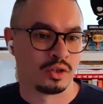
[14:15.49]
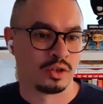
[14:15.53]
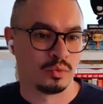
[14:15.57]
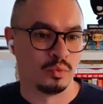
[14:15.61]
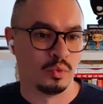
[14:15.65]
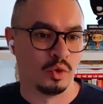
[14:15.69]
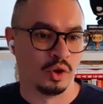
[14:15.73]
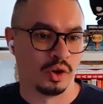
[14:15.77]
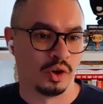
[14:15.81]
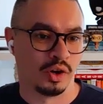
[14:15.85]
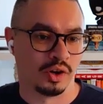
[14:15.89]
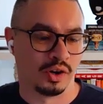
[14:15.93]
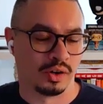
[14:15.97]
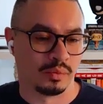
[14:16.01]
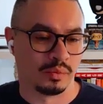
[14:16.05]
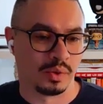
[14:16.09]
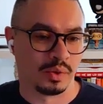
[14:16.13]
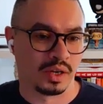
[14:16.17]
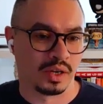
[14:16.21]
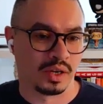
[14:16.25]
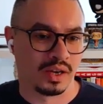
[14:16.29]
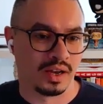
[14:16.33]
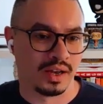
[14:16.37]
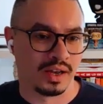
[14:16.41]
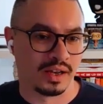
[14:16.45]
smoother
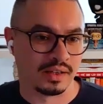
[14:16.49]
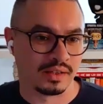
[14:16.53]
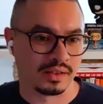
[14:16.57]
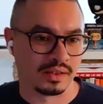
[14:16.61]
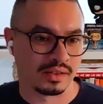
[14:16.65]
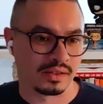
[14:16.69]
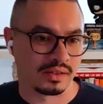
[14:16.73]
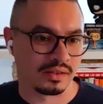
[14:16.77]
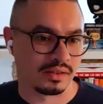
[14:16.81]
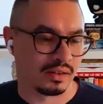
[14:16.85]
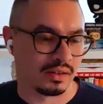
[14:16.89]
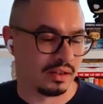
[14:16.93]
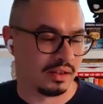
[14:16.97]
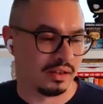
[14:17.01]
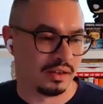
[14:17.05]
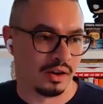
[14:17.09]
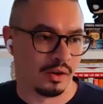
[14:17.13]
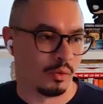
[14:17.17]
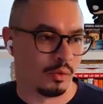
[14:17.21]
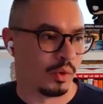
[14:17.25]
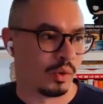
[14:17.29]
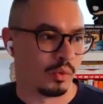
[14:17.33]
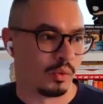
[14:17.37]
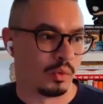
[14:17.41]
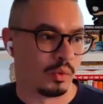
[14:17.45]
because
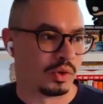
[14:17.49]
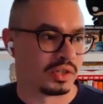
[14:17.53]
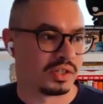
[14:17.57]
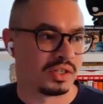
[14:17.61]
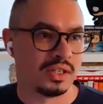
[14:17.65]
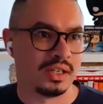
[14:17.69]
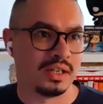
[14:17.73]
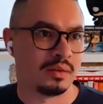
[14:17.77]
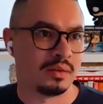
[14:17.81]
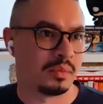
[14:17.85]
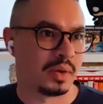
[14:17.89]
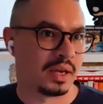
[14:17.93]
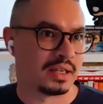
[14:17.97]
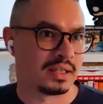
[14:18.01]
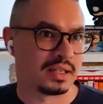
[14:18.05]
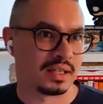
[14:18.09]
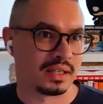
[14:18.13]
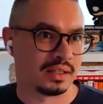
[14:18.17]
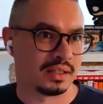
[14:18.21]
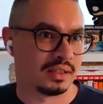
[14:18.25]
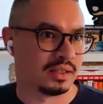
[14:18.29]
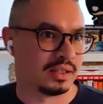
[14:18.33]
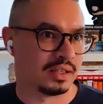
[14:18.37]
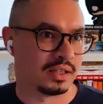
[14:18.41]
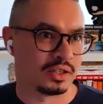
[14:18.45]
what we're seeing
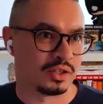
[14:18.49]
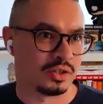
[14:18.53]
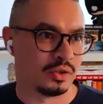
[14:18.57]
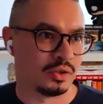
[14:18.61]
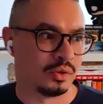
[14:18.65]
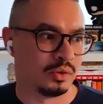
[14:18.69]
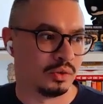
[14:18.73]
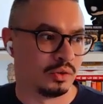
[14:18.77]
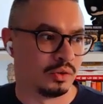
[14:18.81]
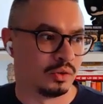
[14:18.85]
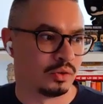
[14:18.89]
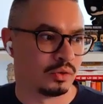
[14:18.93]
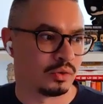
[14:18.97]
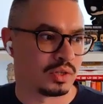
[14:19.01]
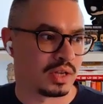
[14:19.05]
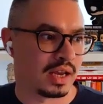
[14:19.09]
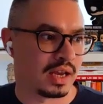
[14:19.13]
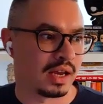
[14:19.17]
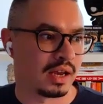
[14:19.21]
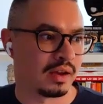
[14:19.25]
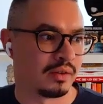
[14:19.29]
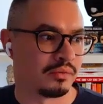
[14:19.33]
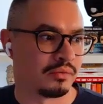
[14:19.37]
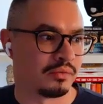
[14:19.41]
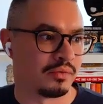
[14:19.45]
basically is you
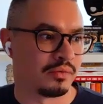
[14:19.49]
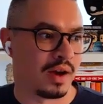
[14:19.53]
take a